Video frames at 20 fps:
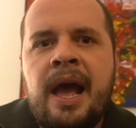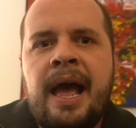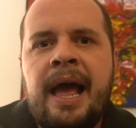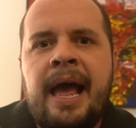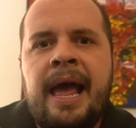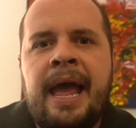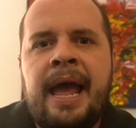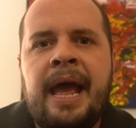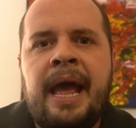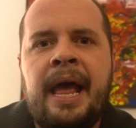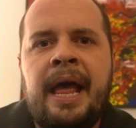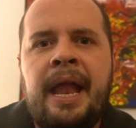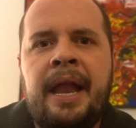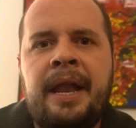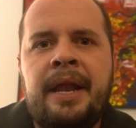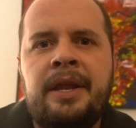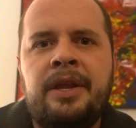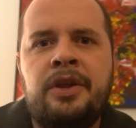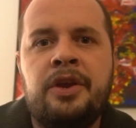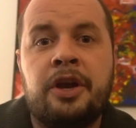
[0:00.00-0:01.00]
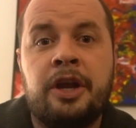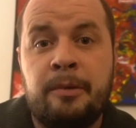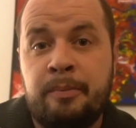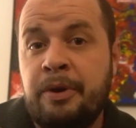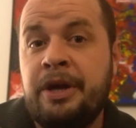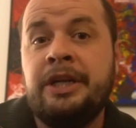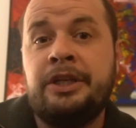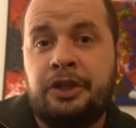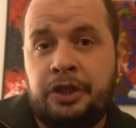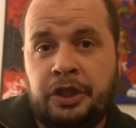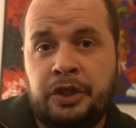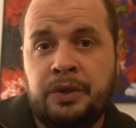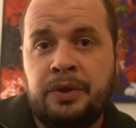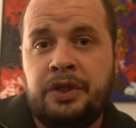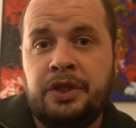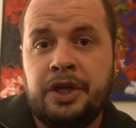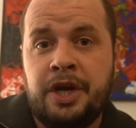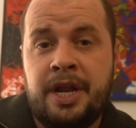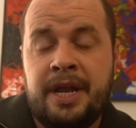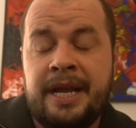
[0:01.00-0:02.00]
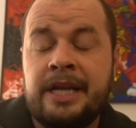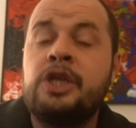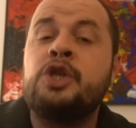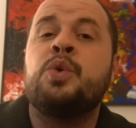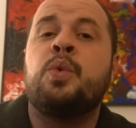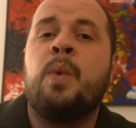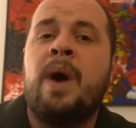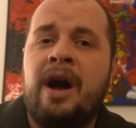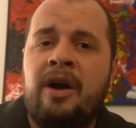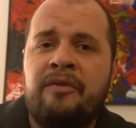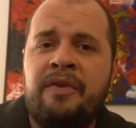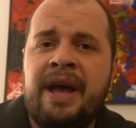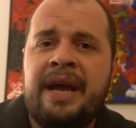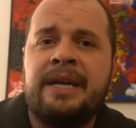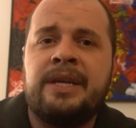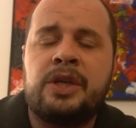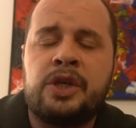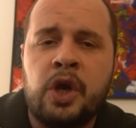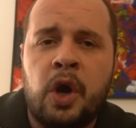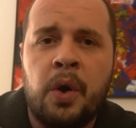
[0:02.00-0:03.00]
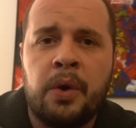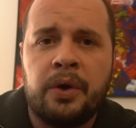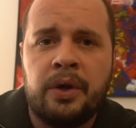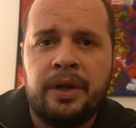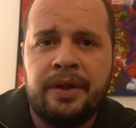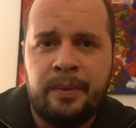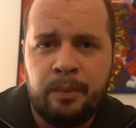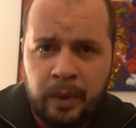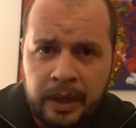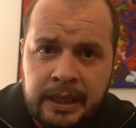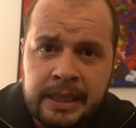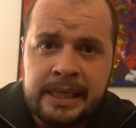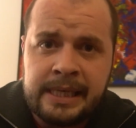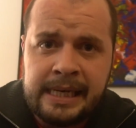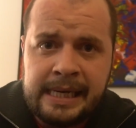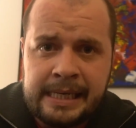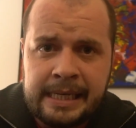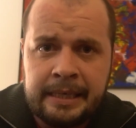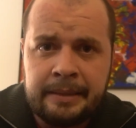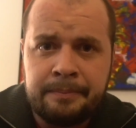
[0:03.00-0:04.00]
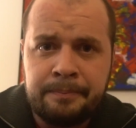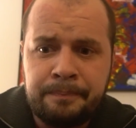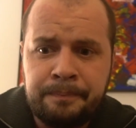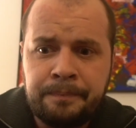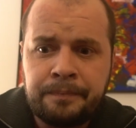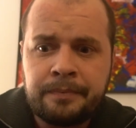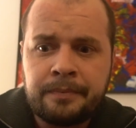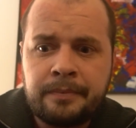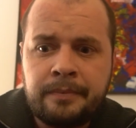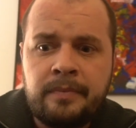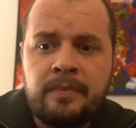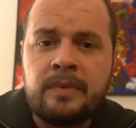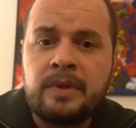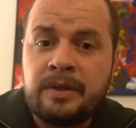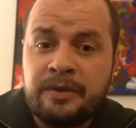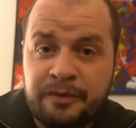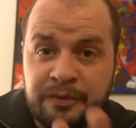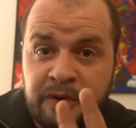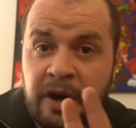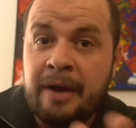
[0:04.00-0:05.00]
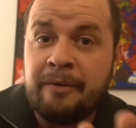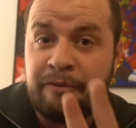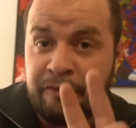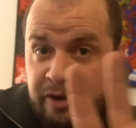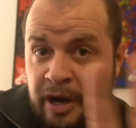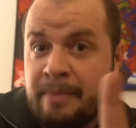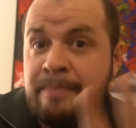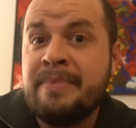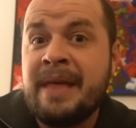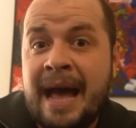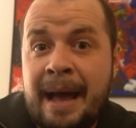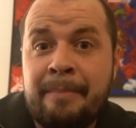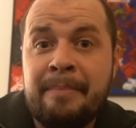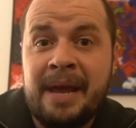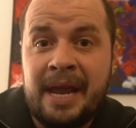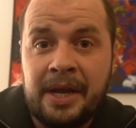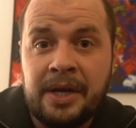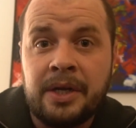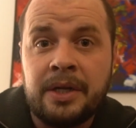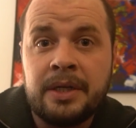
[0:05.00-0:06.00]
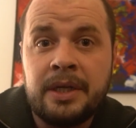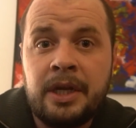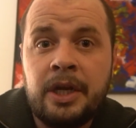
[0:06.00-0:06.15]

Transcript: And you're going to breed 2, so you're going to get 12 eggs total in one season from that male.